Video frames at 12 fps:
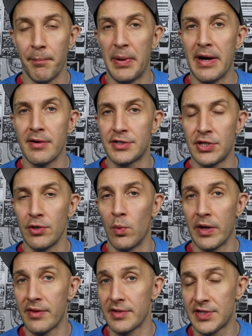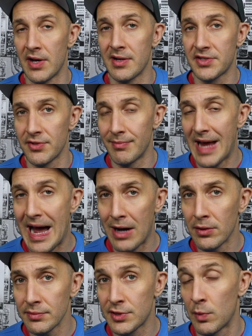compared to one of their songs from
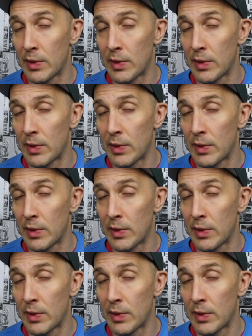now,